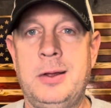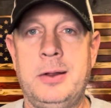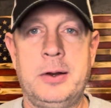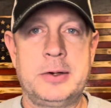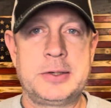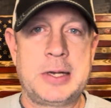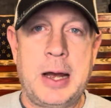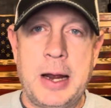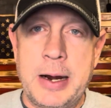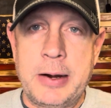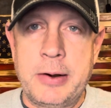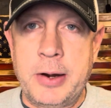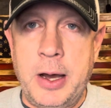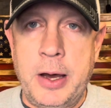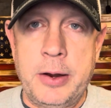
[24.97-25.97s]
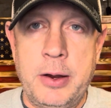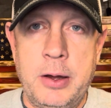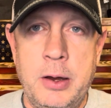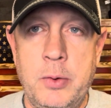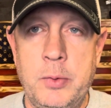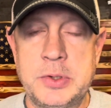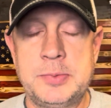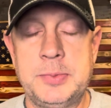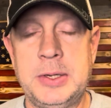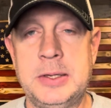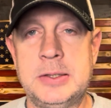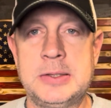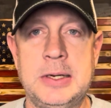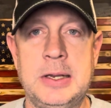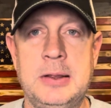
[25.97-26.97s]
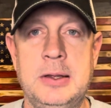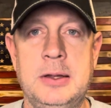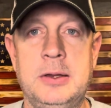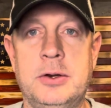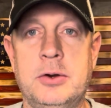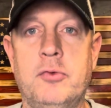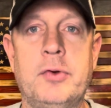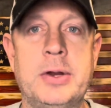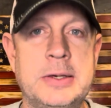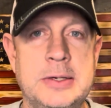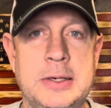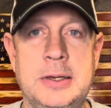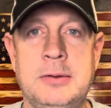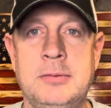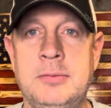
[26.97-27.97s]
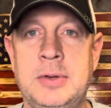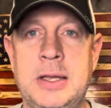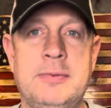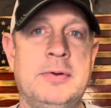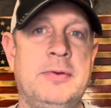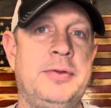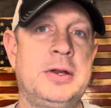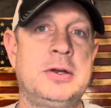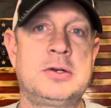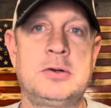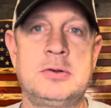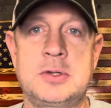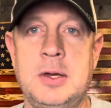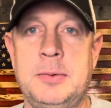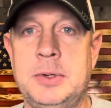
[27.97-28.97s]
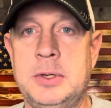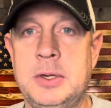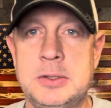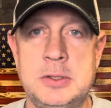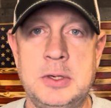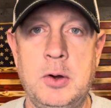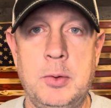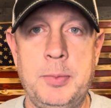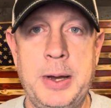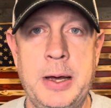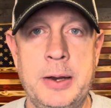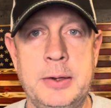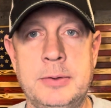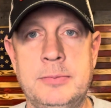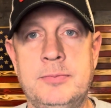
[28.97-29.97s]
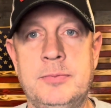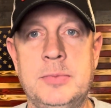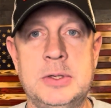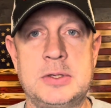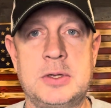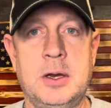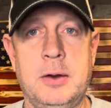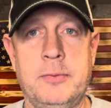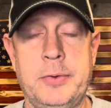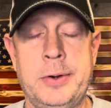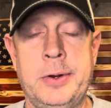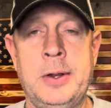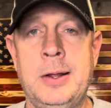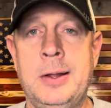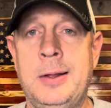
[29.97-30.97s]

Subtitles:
There's hired auto, which means anything that you're renting, even if the insurance company doesn't know about it, it's covered.